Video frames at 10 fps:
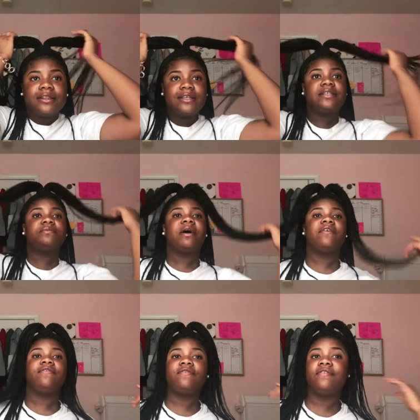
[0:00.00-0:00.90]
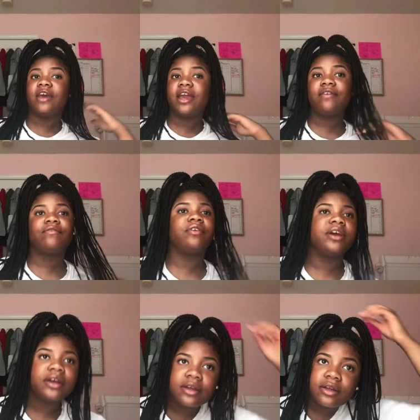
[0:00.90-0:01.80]
This is my
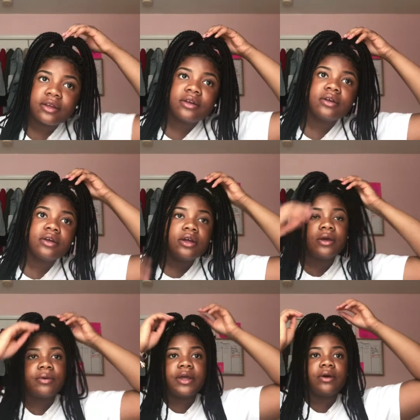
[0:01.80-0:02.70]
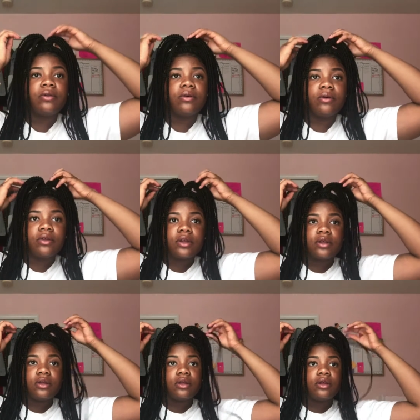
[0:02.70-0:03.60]
favorite. Wait, hold on.
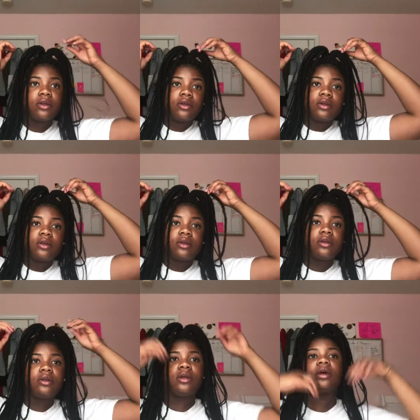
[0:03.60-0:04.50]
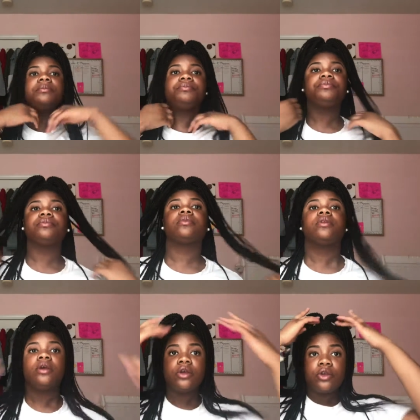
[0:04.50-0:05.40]
Yeah.
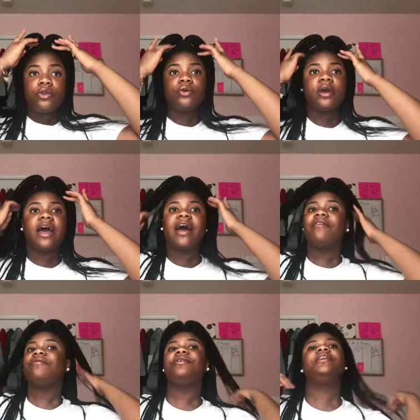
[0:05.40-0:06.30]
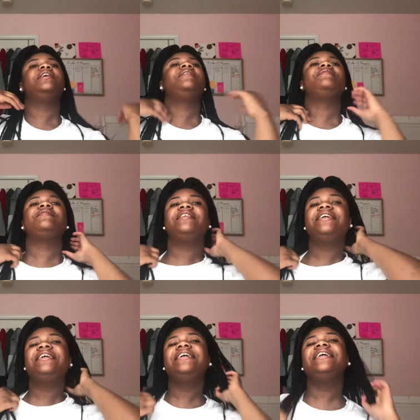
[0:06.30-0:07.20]
you can have one of
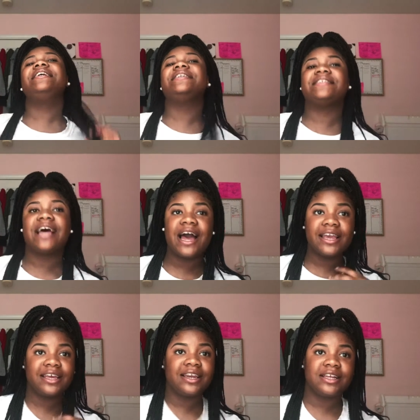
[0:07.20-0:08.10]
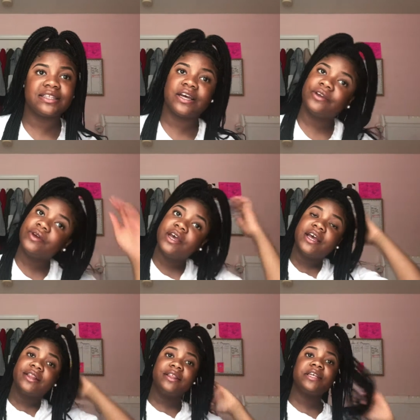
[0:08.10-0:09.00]
these. I cannot tell you,
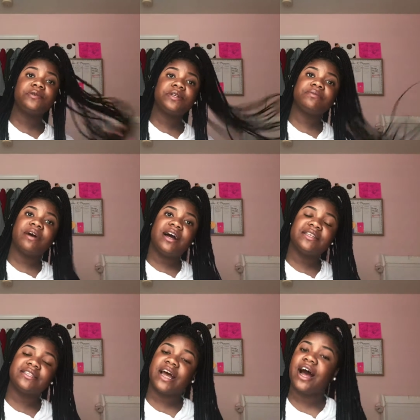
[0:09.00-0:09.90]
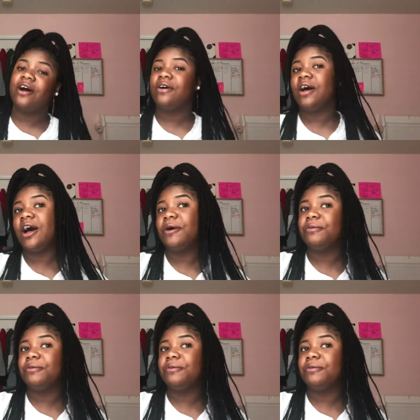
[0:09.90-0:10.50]
this was my style